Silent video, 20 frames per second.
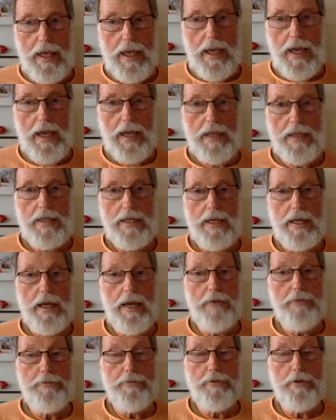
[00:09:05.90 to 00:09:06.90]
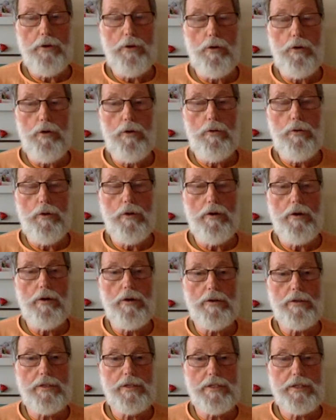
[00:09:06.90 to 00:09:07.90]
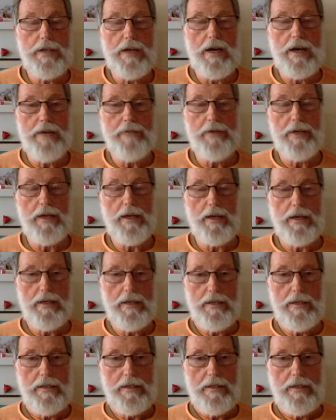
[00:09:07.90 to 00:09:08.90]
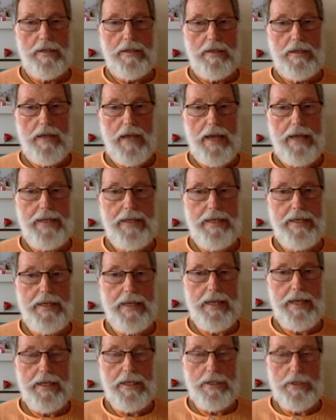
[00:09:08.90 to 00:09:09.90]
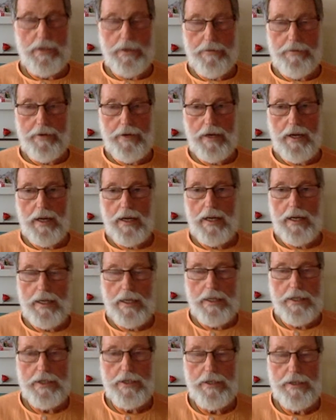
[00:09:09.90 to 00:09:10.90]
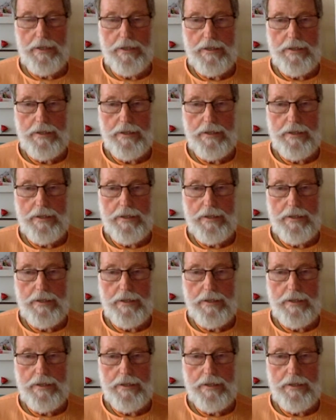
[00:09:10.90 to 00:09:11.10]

and left the whole world starving and in danger of annihilation.